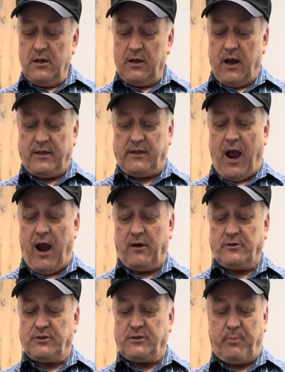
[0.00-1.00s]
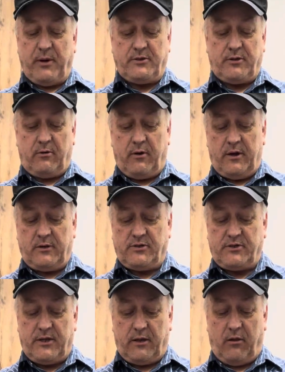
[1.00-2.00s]
Got the iron suspension rings
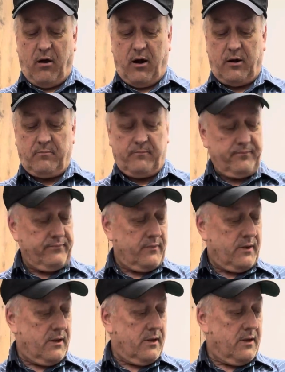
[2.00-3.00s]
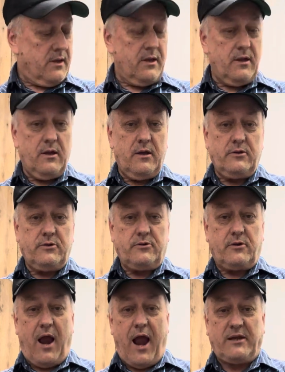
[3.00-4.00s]
still on them.
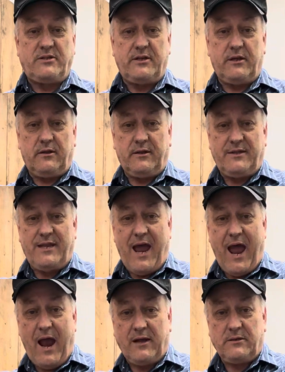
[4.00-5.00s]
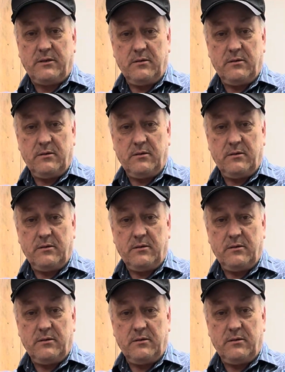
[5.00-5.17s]
Drag still intact.